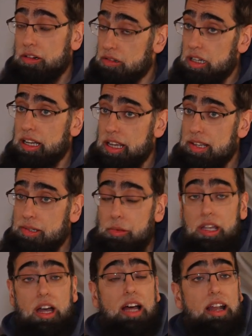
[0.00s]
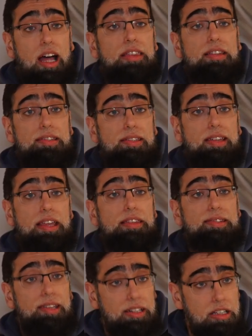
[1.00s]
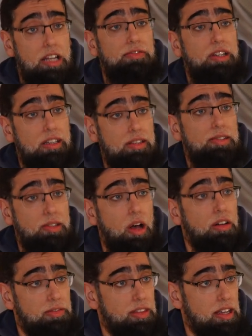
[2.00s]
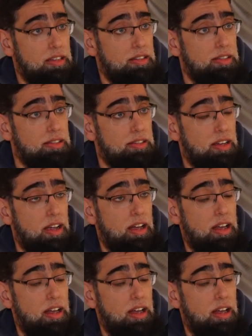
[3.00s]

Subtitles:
it really is, and we can't understate the significance of this,